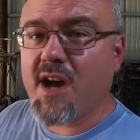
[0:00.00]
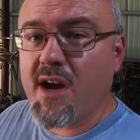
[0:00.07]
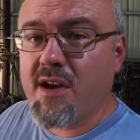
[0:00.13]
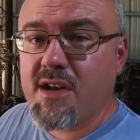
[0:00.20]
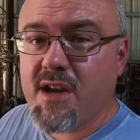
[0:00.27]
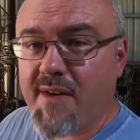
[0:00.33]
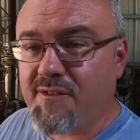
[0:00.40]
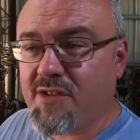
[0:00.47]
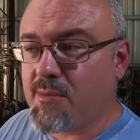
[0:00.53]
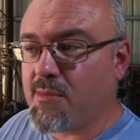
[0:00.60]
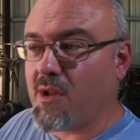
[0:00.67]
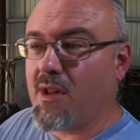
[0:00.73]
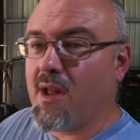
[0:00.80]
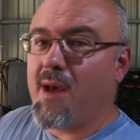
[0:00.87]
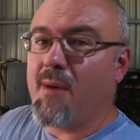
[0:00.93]

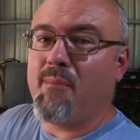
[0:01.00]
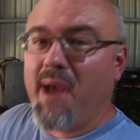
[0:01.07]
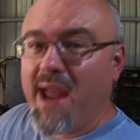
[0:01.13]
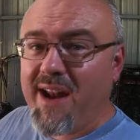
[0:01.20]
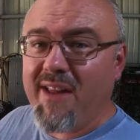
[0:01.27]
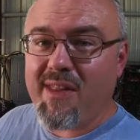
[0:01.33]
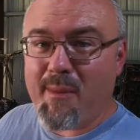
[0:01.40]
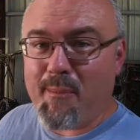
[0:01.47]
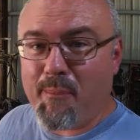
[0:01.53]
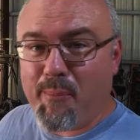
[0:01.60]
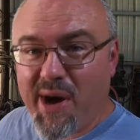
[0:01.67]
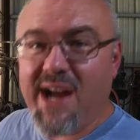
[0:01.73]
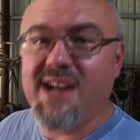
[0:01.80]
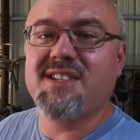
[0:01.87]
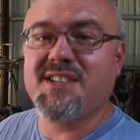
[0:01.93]
uncomfortable pain in the
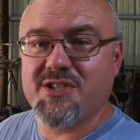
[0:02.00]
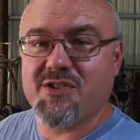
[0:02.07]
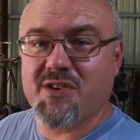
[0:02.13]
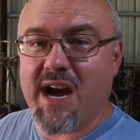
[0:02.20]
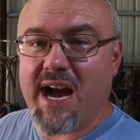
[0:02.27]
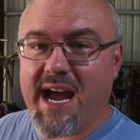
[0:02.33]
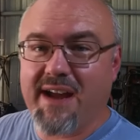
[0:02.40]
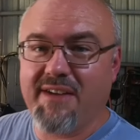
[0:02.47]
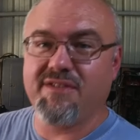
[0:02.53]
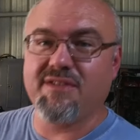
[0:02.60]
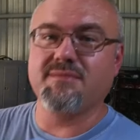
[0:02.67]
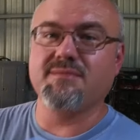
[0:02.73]
butt to drive.